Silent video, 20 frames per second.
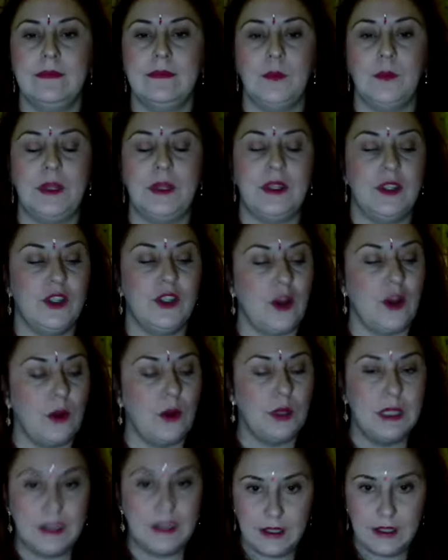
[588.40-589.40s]
With the
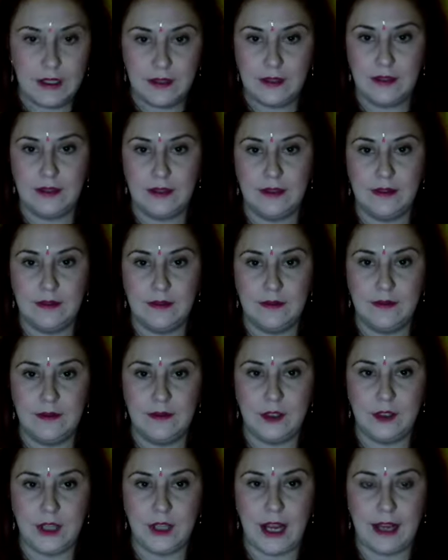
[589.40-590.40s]
shoulders,
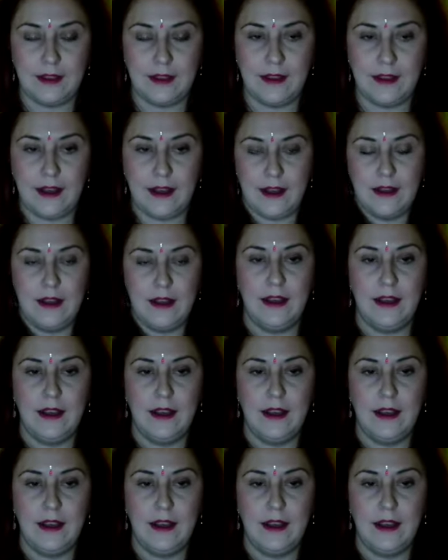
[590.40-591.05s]
check that